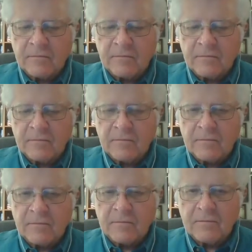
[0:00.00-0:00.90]

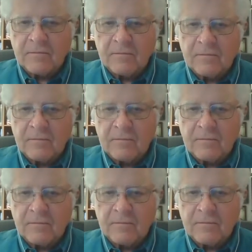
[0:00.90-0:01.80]

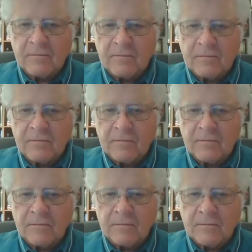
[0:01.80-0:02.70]

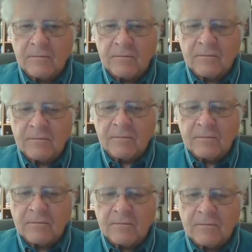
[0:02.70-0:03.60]

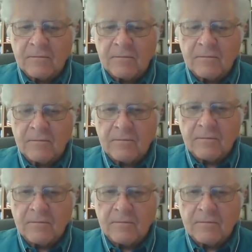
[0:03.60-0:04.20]
(not speaking)